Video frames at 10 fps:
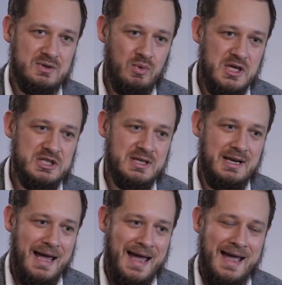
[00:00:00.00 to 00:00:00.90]
region
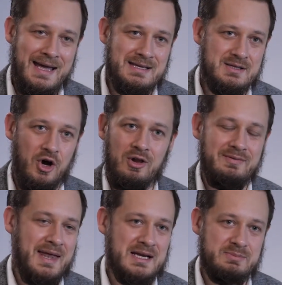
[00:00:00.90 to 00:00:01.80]
has all of
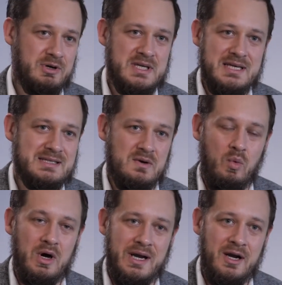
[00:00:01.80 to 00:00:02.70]
that expertise in
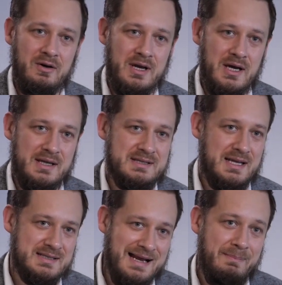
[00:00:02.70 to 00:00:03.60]
one area.
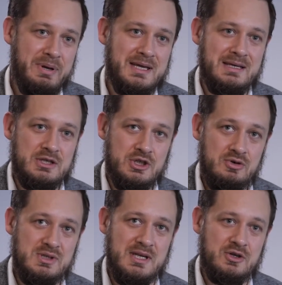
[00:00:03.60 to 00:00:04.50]
It's not picking and
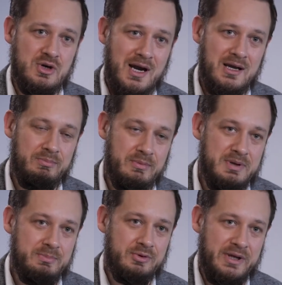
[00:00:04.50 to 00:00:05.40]
choosing and trying to put
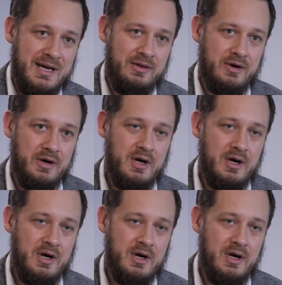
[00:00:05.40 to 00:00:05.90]
people together.